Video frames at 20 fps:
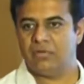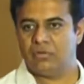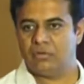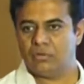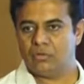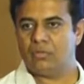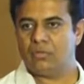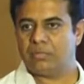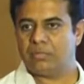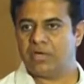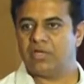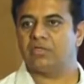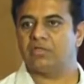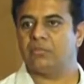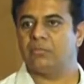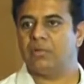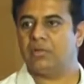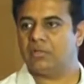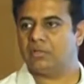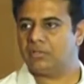
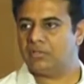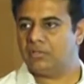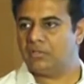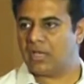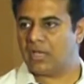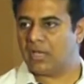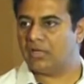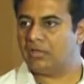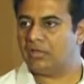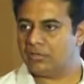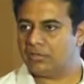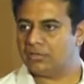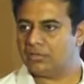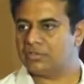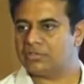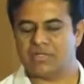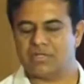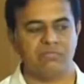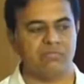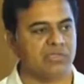Predictability,
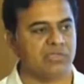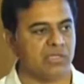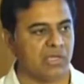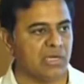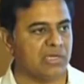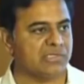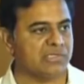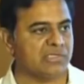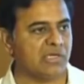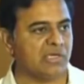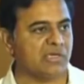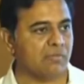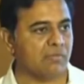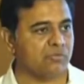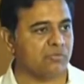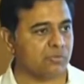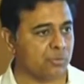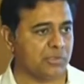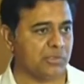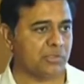analytics, everything else that
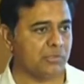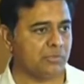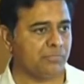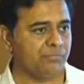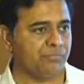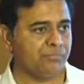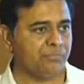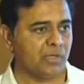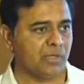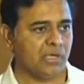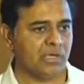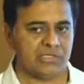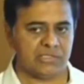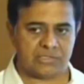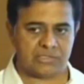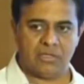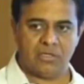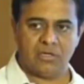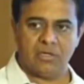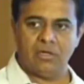comes with it is